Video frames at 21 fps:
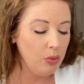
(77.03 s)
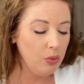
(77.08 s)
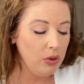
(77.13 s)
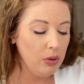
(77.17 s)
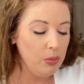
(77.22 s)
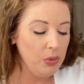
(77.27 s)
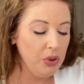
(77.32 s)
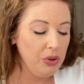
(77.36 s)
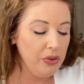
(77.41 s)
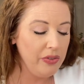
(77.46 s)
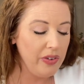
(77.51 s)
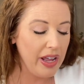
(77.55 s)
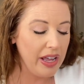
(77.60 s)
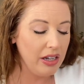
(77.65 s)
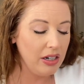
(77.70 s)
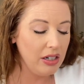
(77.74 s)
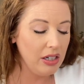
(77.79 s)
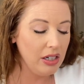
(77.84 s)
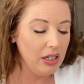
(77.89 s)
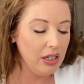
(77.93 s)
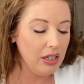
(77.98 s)
Remove
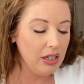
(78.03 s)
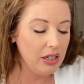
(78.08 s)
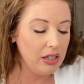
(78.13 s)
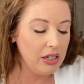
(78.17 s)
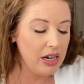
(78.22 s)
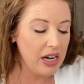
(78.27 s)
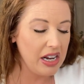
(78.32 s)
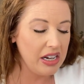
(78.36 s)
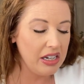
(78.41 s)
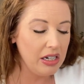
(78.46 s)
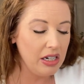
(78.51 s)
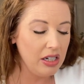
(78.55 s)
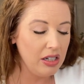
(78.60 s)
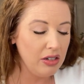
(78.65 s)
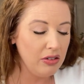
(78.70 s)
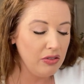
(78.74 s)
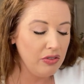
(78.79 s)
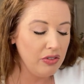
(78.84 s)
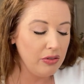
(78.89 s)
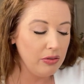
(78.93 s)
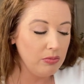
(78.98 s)
any
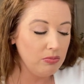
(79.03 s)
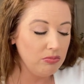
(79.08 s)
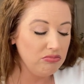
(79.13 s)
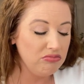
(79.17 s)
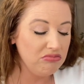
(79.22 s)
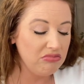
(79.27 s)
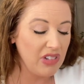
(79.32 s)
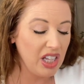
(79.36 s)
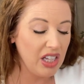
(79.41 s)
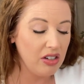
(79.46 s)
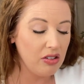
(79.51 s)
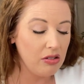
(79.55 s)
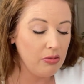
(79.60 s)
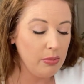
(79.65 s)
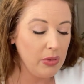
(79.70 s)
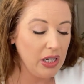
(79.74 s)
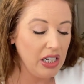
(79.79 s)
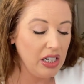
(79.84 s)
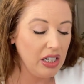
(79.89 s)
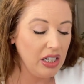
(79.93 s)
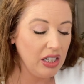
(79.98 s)
negative
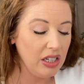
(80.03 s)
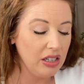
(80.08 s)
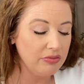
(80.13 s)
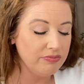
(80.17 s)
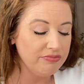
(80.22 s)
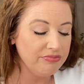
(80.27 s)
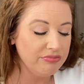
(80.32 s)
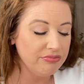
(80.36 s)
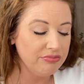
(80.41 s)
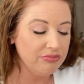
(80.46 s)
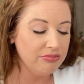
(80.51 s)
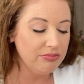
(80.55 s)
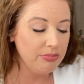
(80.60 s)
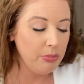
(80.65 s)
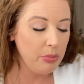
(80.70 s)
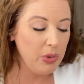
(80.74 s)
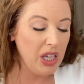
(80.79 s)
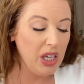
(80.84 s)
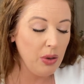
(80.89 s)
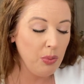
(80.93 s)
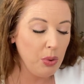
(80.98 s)
ill-meaning
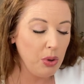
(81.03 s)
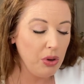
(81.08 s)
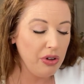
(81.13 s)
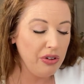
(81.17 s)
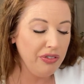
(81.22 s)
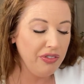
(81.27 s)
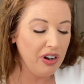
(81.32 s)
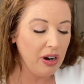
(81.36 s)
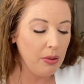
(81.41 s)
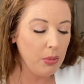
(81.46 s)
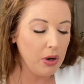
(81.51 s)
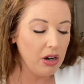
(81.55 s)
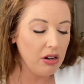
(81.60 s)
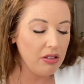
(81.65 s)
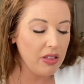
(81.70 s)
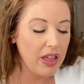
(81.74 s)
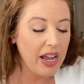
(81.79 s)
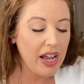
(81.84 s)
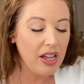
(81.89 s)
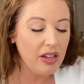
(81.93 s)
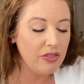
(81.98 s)
people from her
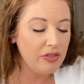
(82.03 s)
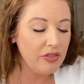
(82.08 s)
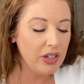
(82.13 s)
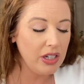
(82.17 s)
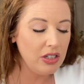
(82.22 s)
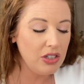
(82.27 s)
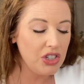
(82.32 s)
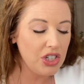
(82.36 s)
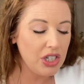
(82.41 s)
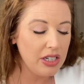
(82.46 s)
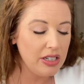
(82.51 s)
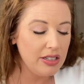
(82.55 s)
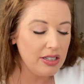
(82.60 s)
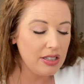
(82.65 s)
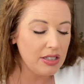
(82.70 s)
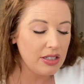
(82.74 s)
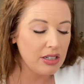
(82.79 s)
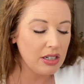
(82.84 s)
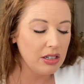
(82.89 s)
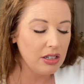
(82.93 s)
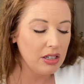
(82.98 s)
life and
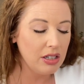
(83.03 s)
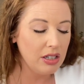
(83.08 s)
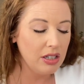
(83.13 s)
just